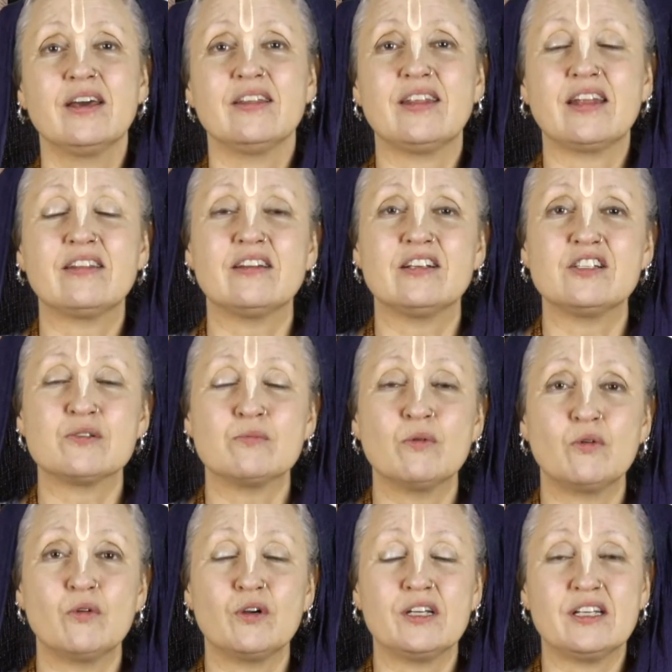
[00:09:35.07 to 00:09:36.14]
that there is
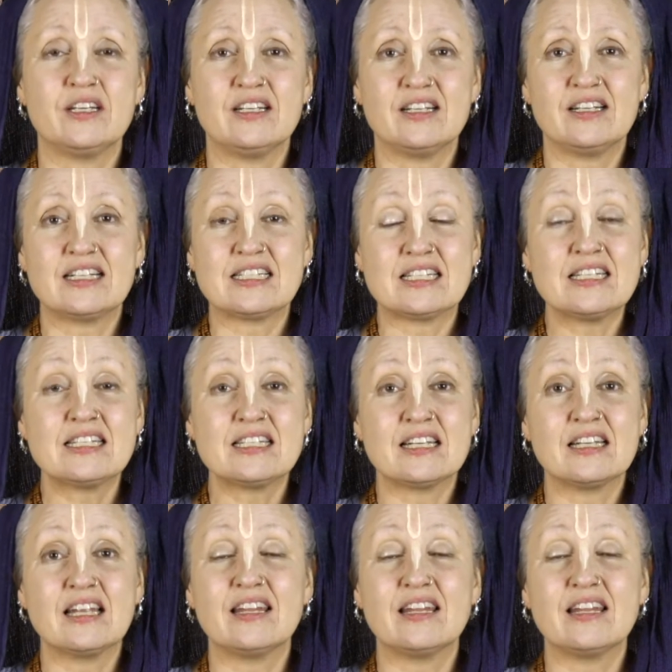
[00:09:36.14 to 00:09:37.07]
more in existence